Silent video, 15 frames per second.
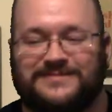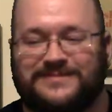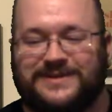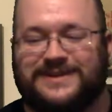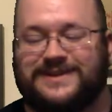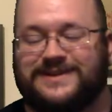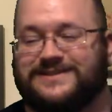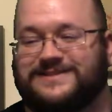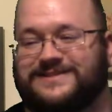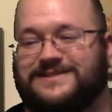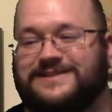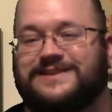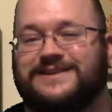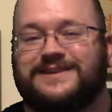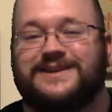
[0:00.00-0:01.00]
because
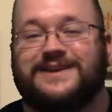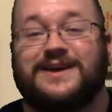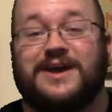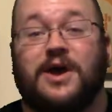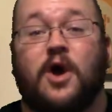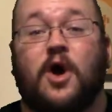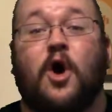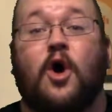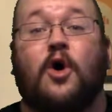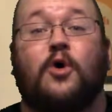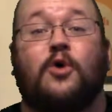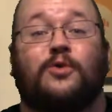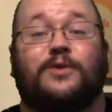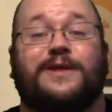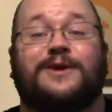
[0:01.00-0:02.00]

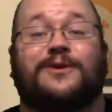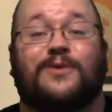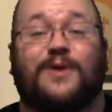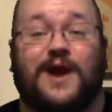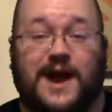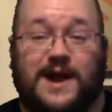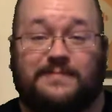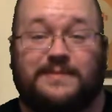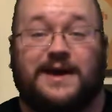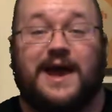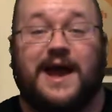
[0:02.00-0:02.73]
holy crap,